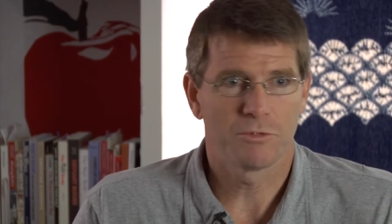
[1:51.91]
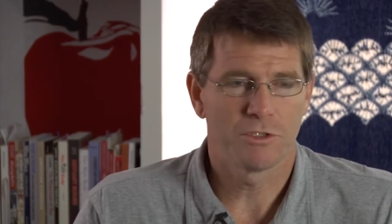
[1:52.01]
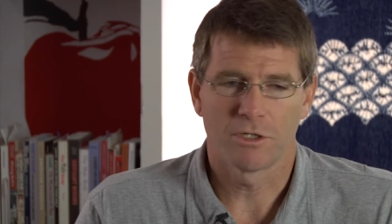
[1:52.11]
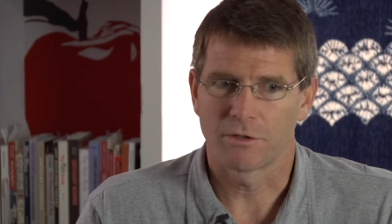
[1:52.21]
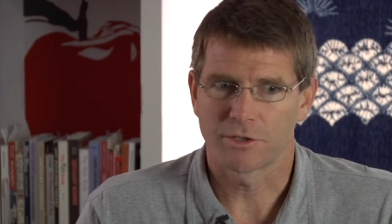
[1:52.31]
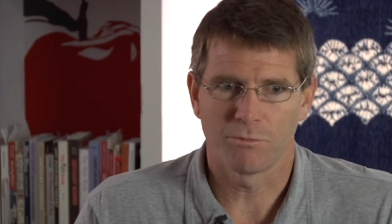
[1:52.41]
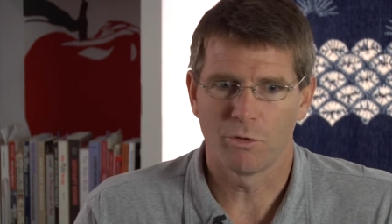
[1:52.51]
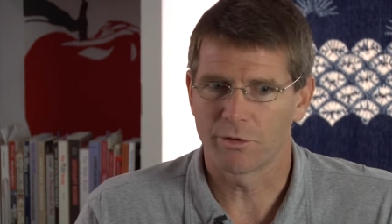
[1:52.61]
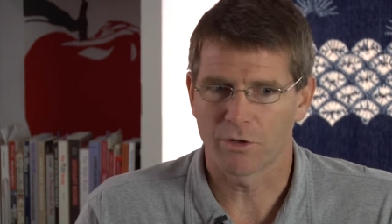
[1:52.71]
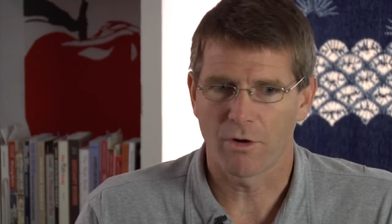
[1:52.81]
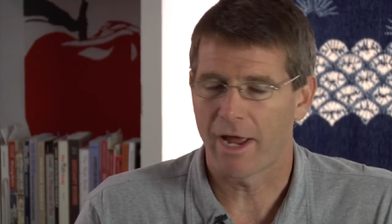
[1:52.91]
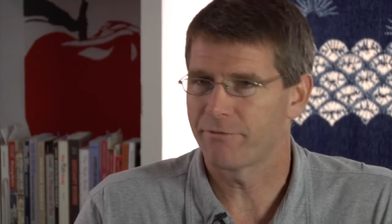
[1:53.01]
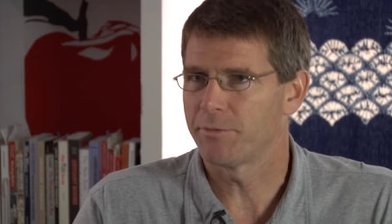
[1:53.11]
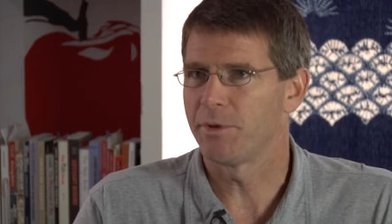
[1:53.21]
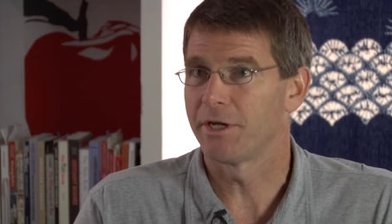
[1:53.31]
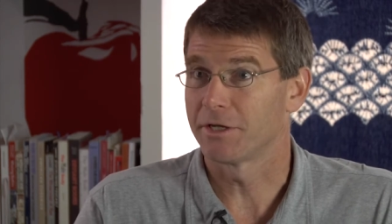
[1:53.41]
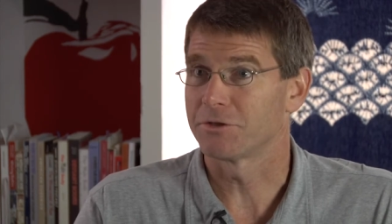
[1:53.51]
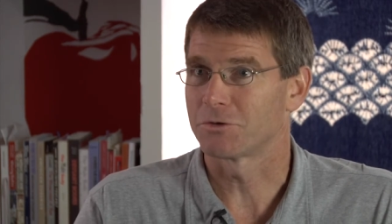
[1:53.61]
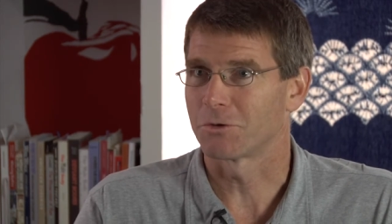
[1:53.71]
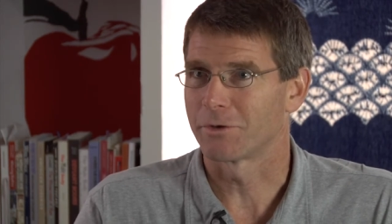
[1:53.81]
you know, explore the craft of being a
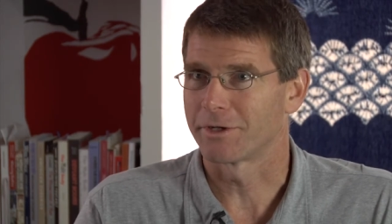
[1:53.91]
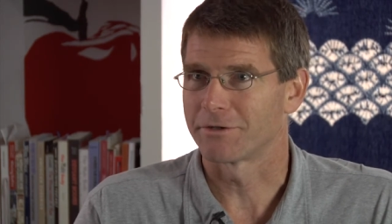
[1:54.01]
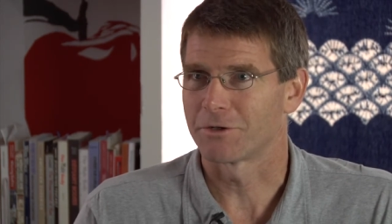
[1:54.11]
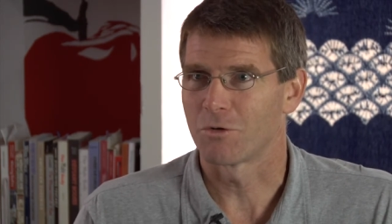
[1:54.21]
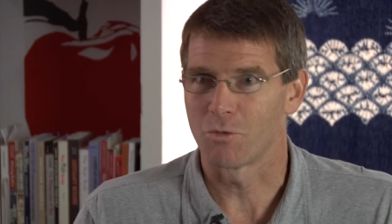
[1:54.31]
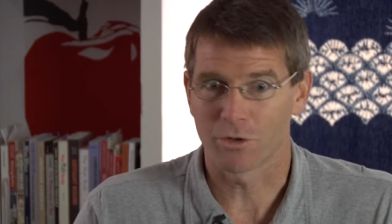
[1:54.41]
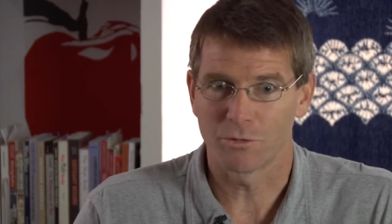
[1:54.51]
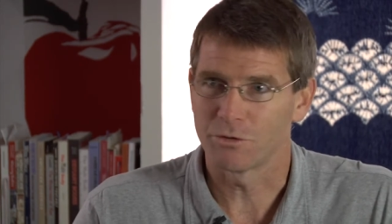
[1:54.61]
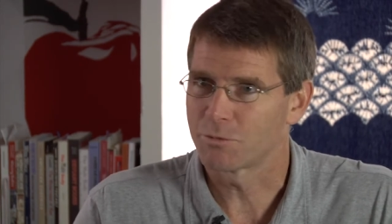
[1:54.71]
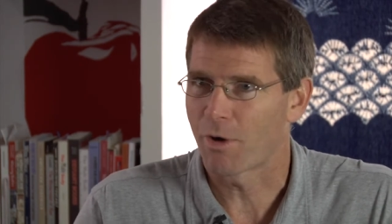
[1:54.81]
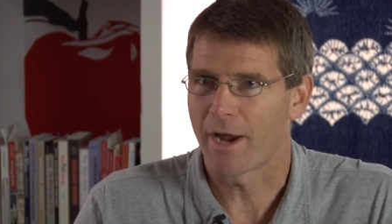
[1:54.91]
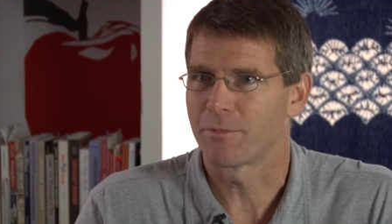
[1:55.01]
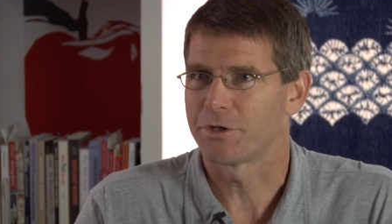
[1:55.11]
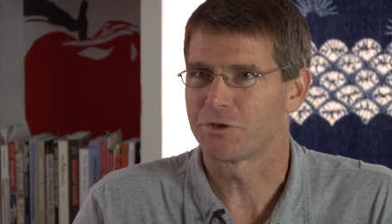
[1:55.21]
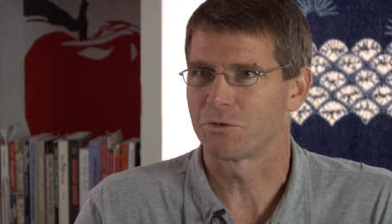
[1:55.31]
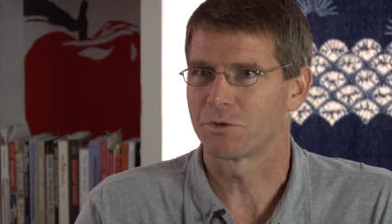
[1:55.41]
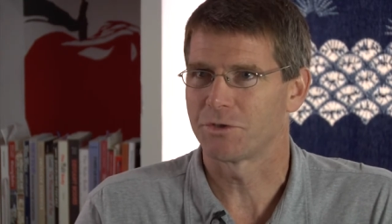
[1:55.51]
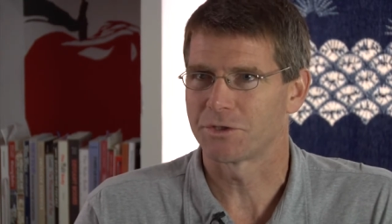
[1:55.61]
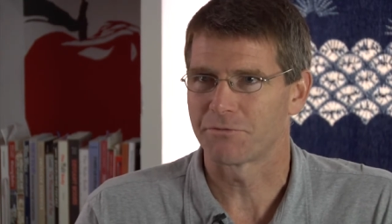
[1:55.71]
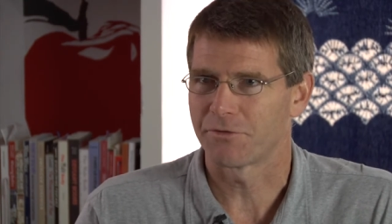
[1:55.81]
historian, you know, work with those primary
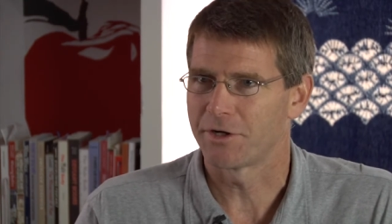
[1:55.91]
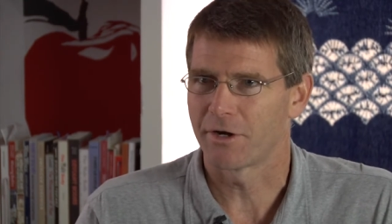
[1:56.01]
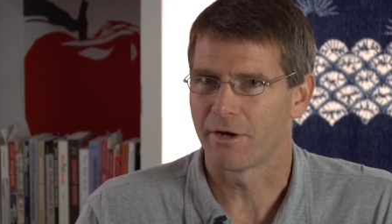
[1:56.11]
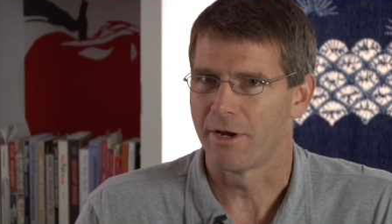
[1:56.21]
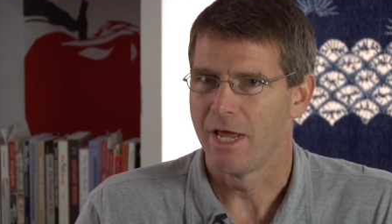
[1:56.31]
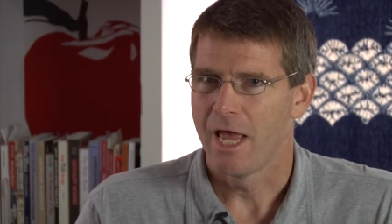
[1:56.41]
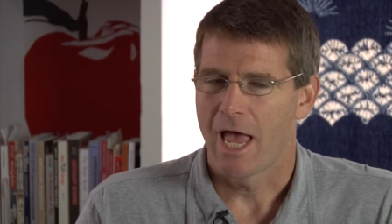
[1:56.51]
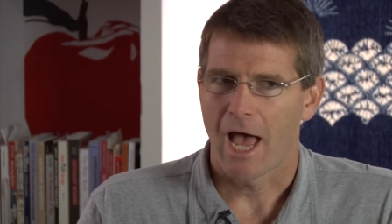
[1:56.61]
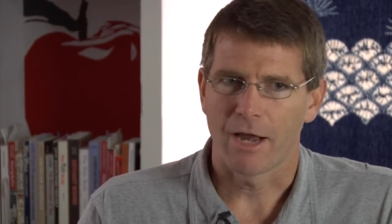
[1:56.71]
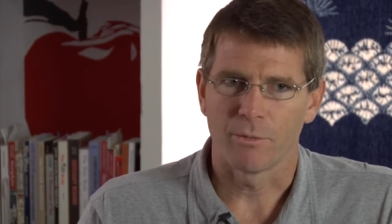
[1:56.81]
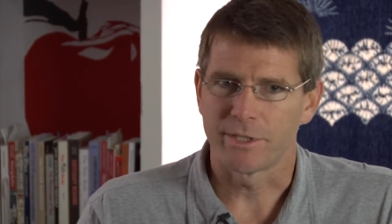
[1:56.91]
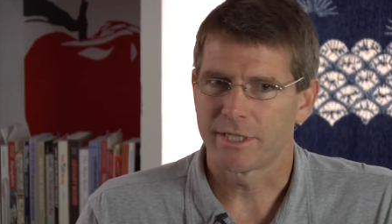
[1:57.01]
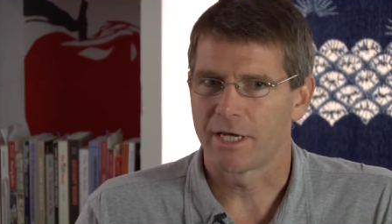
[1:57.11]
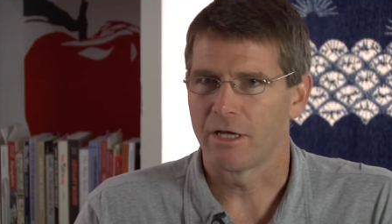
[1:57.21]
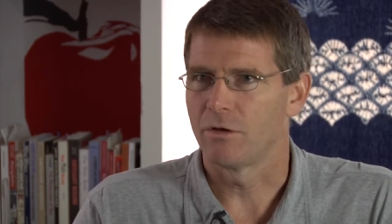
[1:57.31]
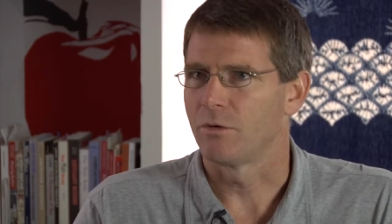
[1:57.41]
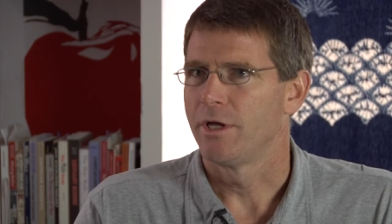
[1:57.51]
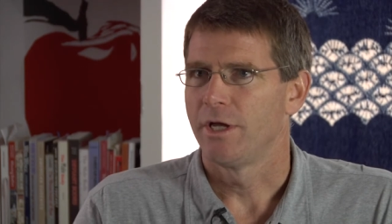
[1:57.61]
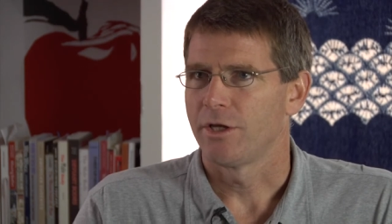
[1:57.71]
sources and figure out how do we tell,